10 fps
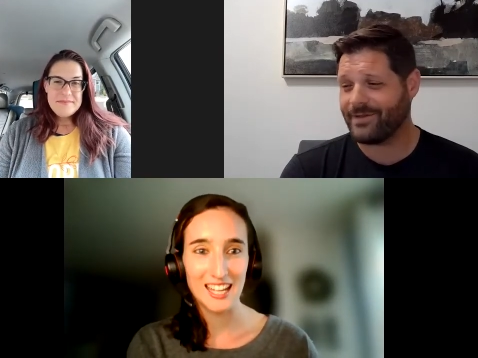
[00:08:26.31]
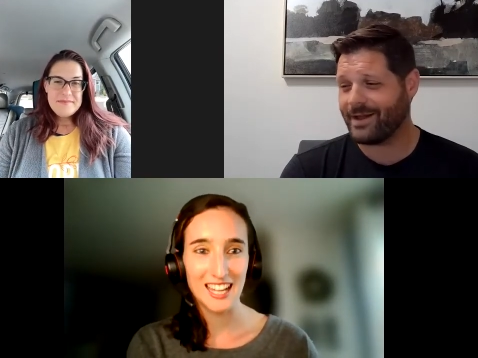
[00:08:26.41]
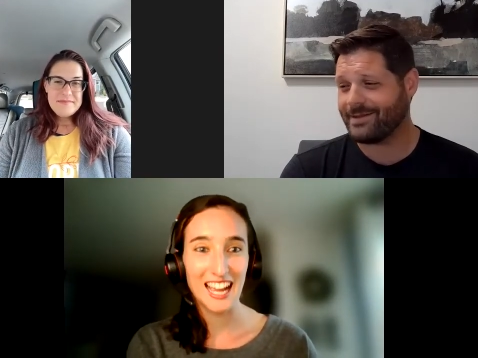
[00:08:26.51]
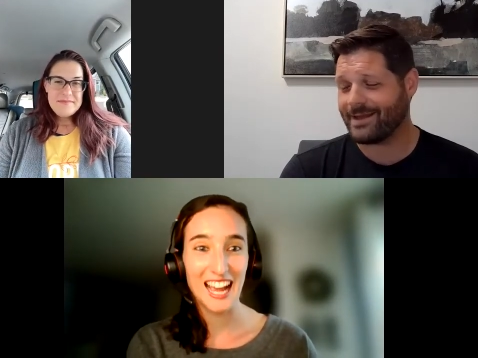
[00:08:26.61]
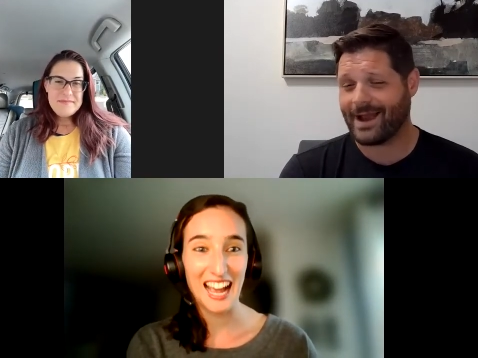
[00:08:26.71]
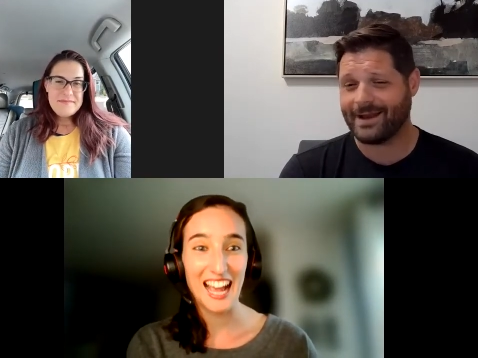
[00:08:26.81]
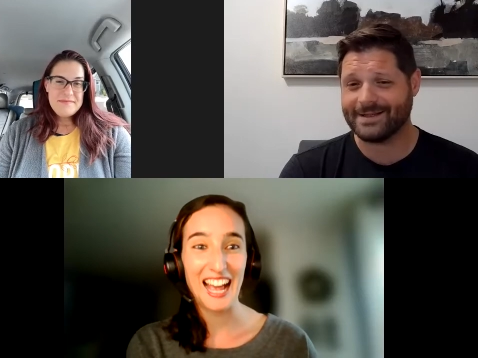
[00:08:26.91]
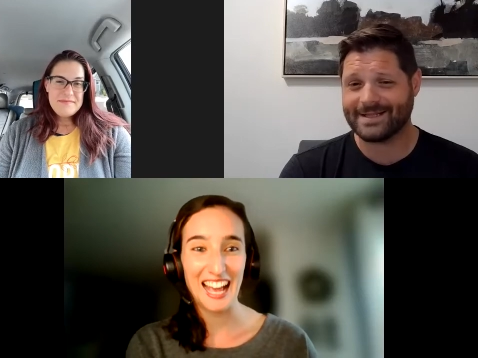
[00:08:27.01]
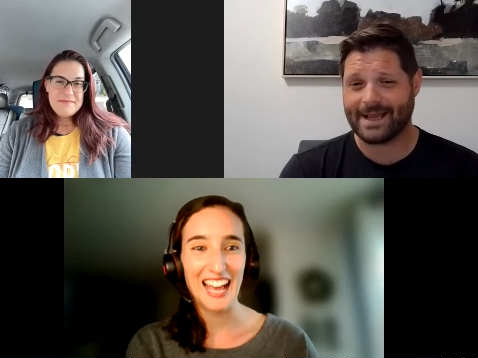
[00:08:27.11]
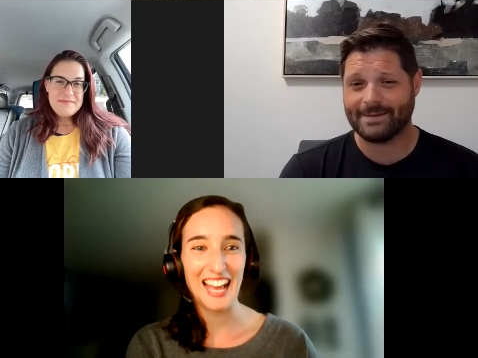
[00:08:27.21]
Speaker 1: like the
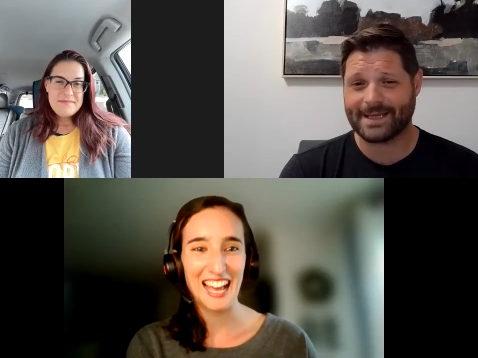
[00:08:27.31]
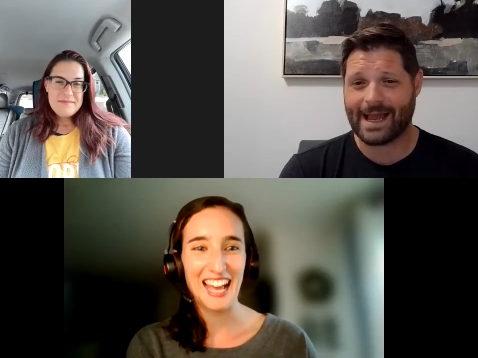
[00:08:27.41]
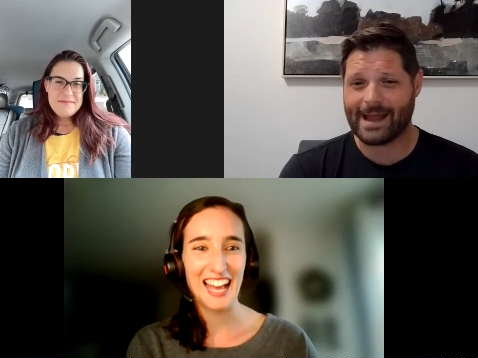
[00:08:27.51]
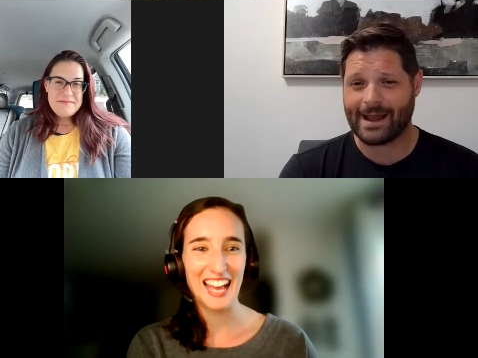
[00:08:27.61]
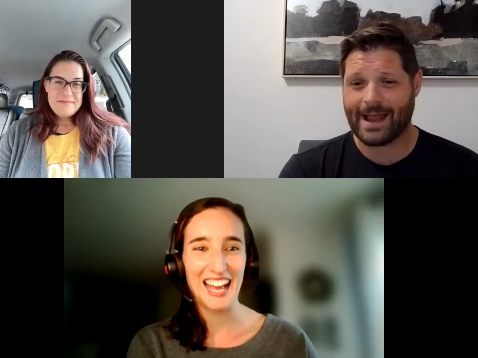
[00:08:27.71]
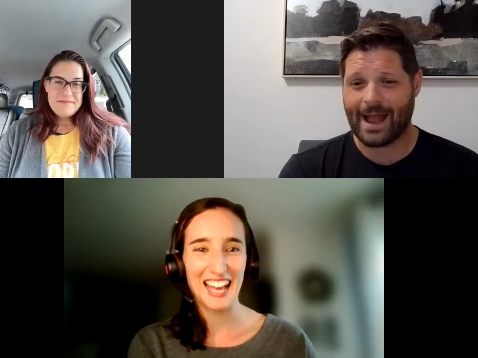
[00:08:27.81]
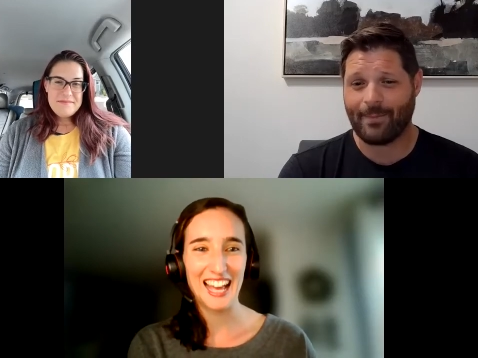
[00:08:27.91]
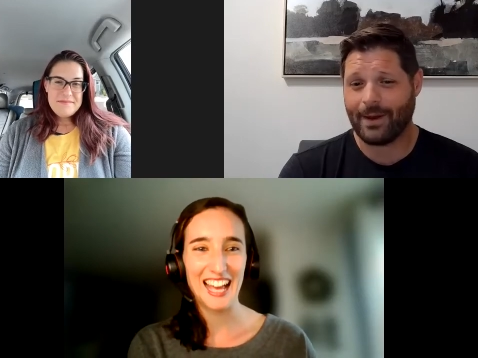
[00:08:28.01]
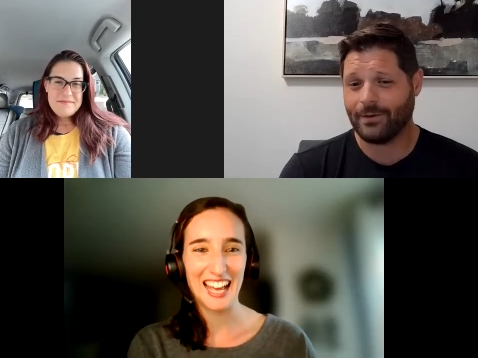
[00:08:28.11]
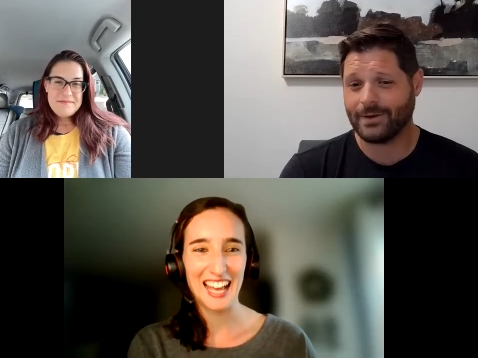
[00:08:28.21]
kindness games cop,
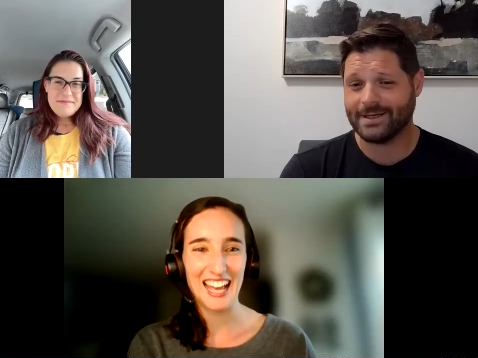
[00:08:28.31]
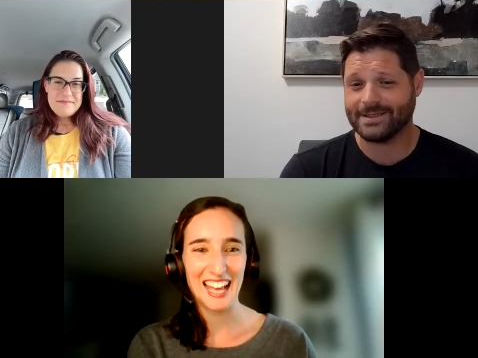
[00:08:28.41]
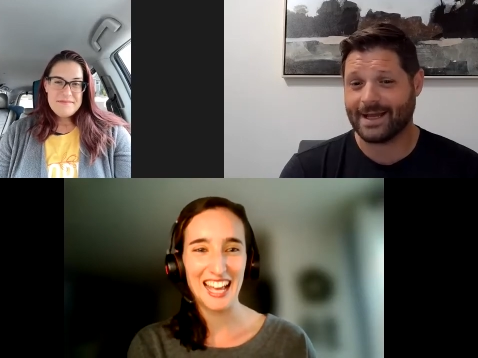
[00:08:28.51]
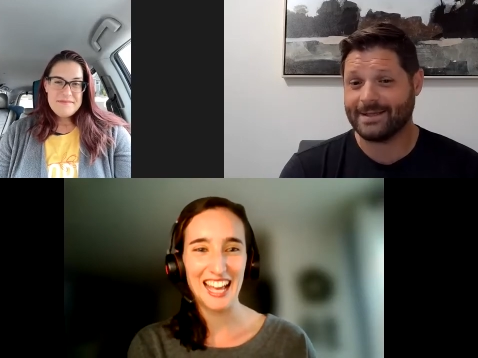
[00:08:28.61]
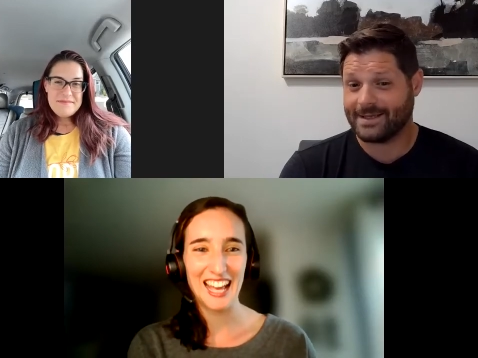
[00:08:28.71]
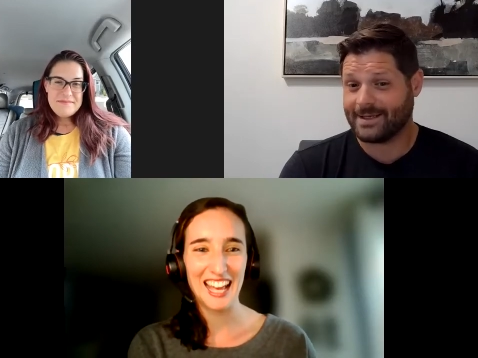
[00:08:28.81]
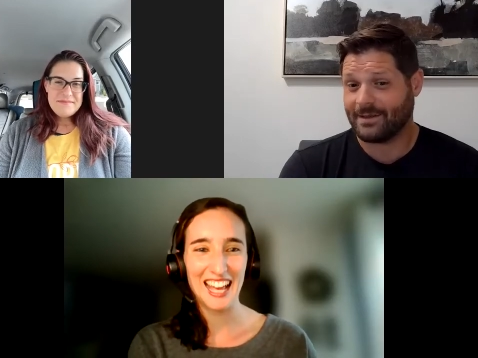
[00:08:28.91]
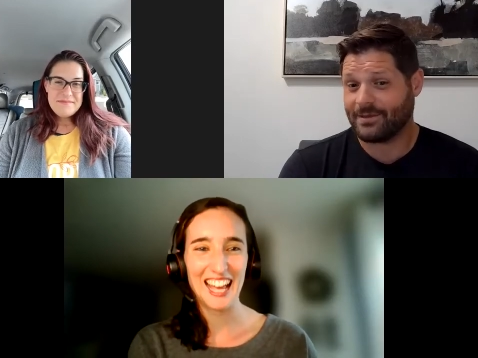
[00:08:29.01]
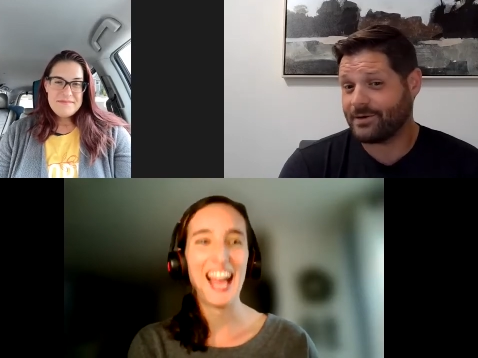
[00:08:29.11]
out because I did it